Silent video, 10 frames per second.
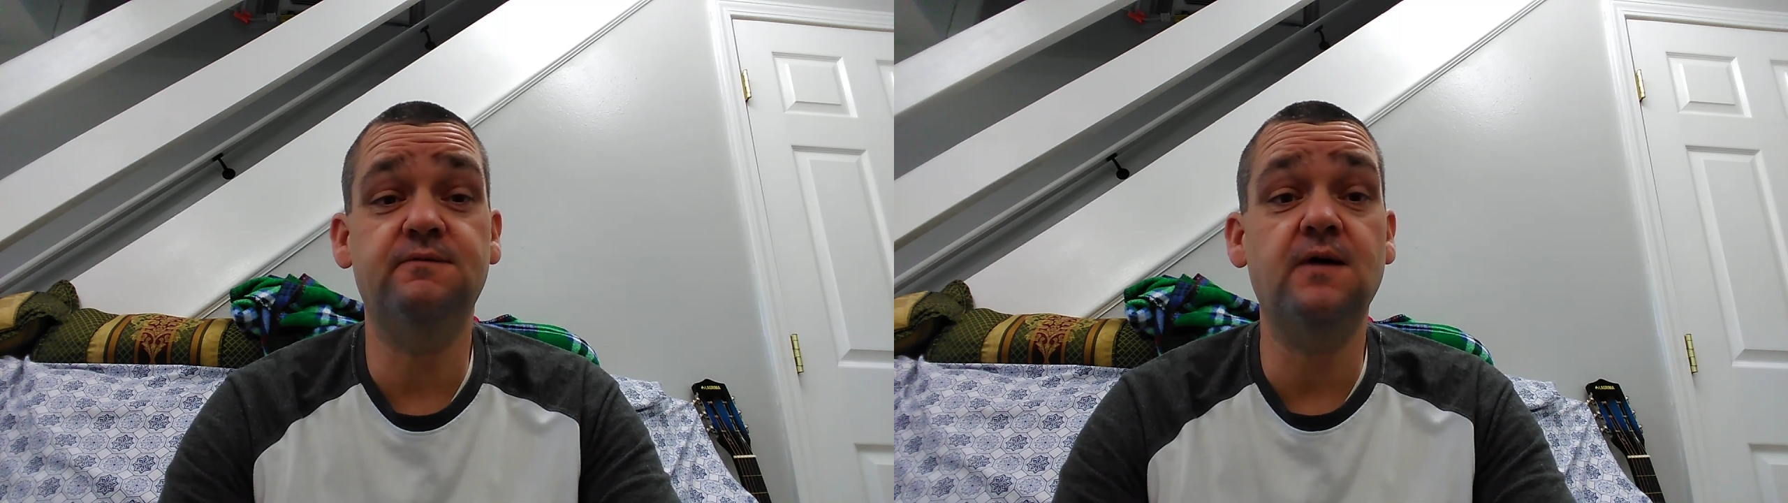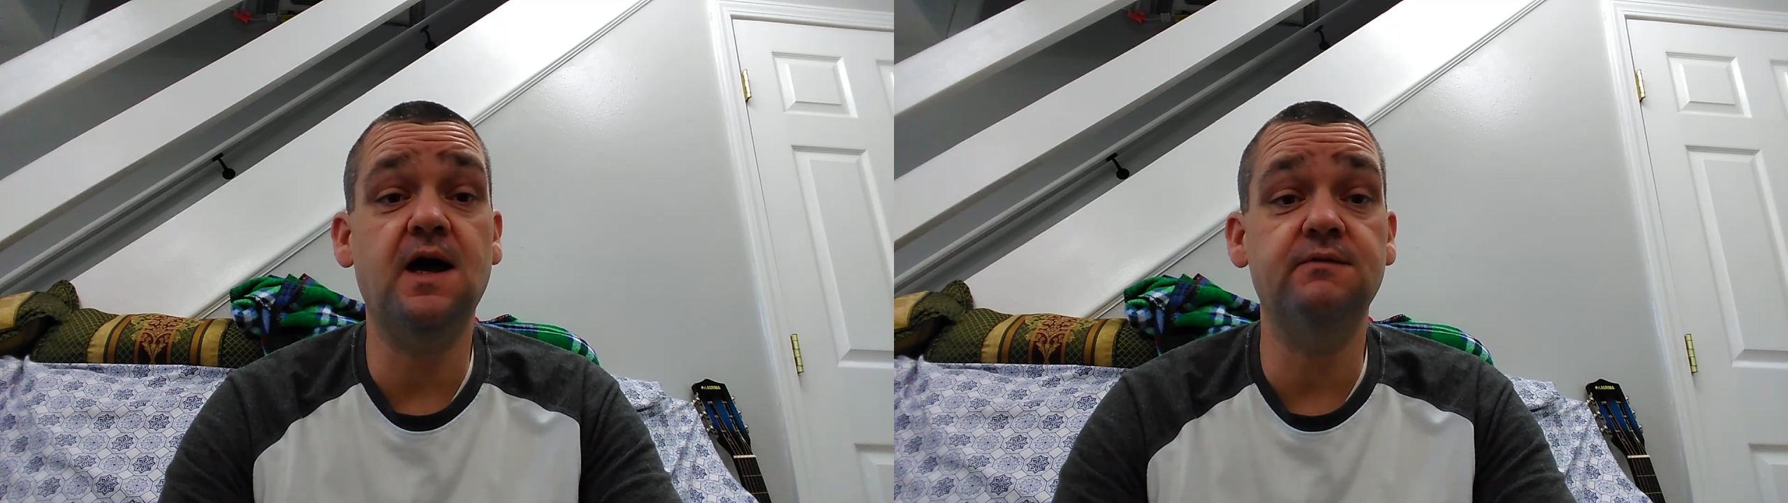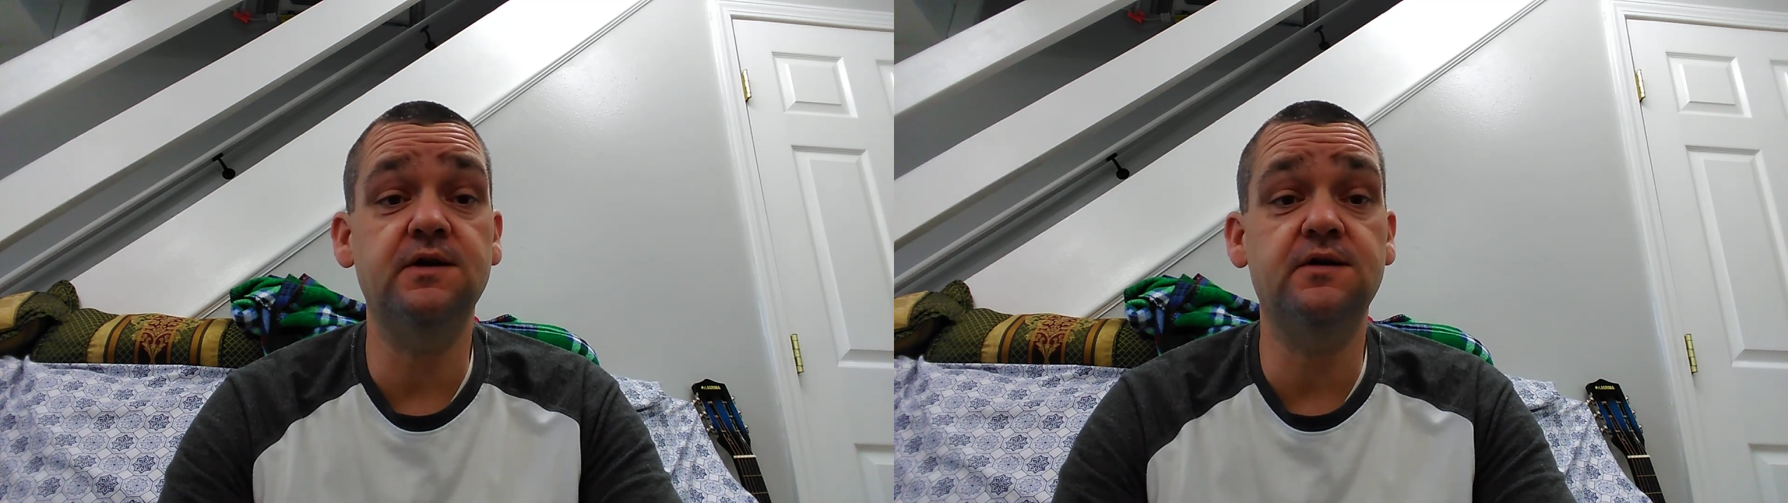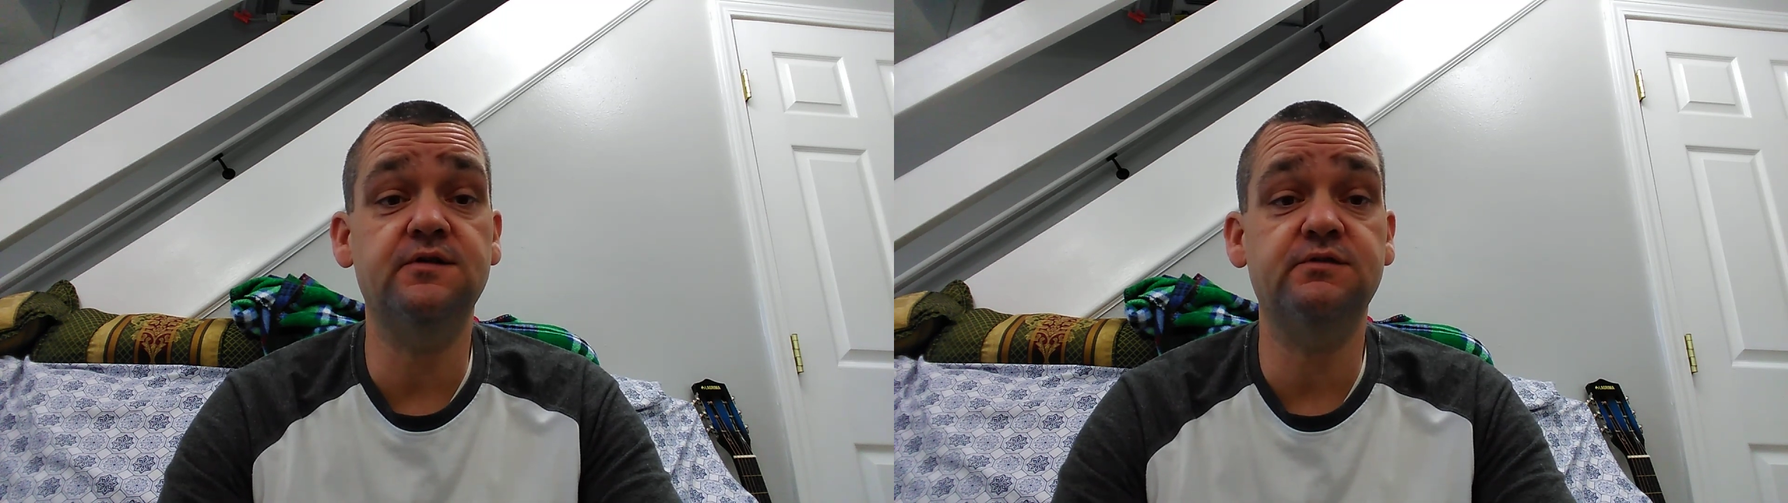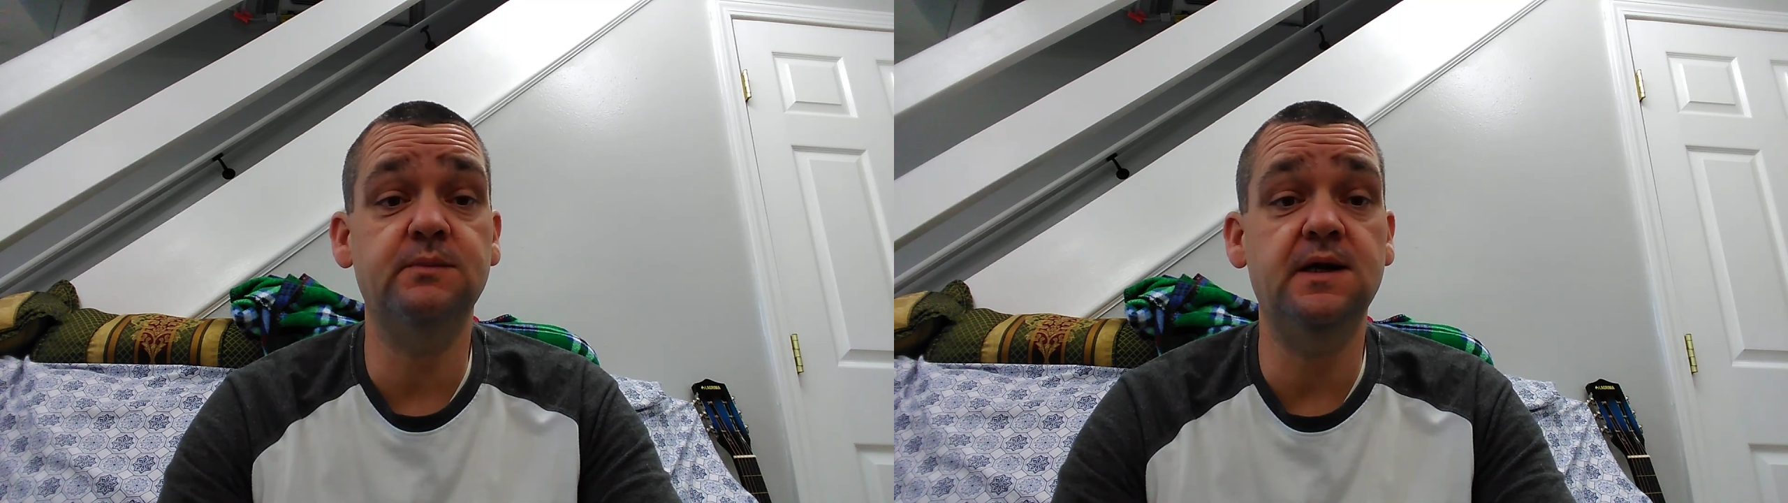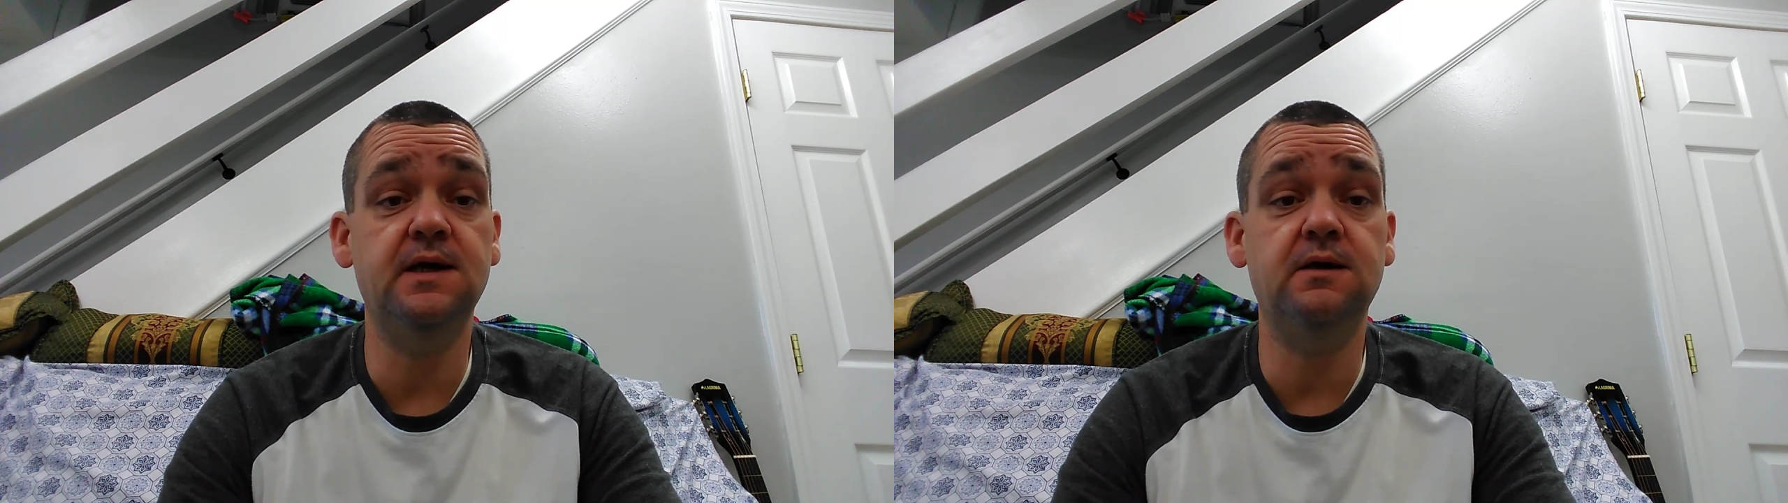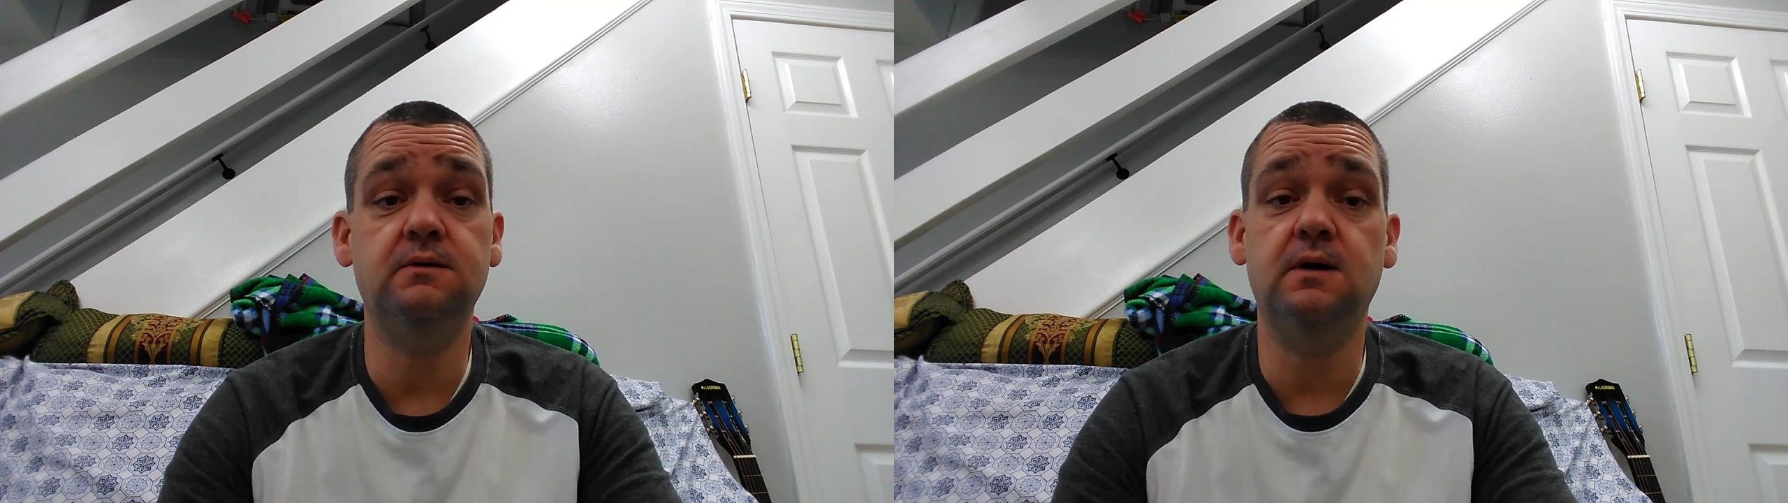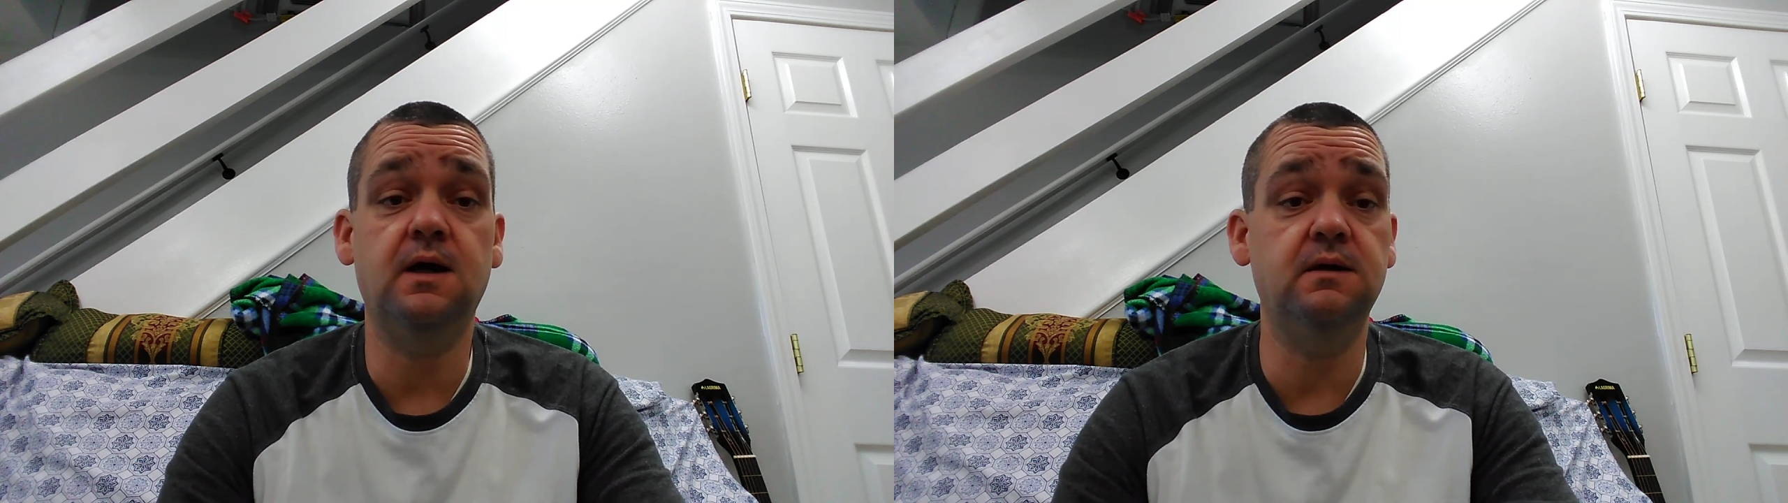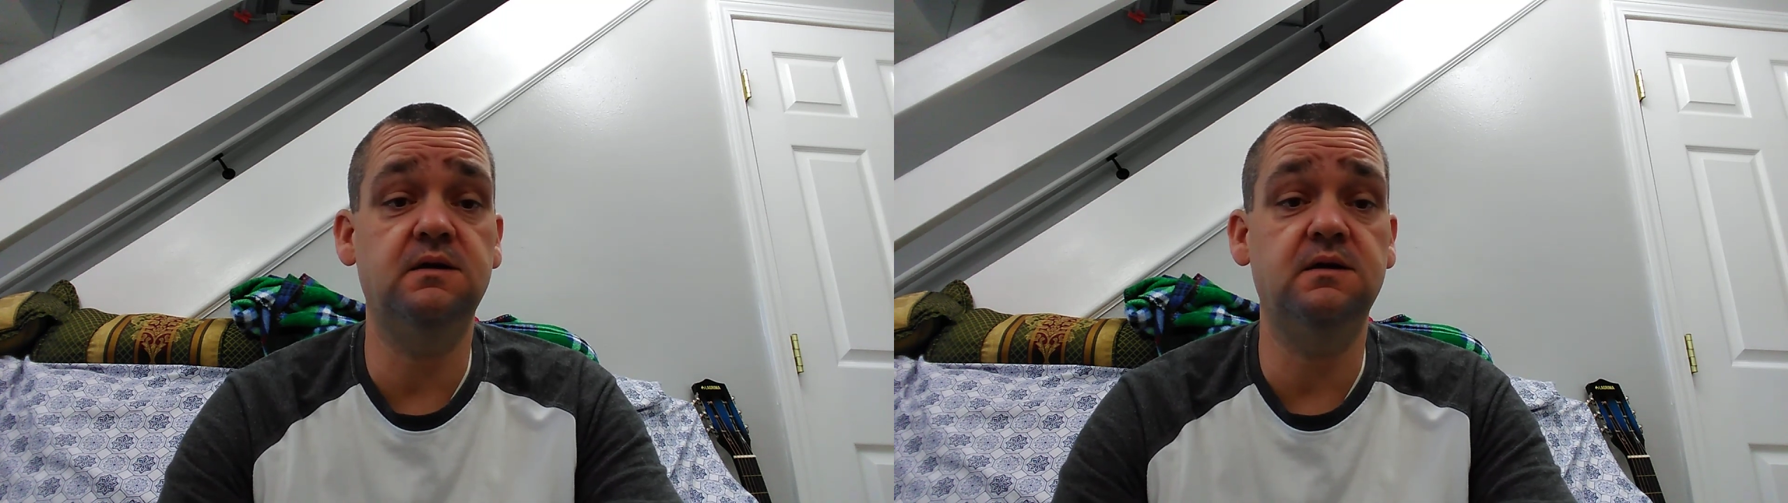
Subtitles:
5 years from now,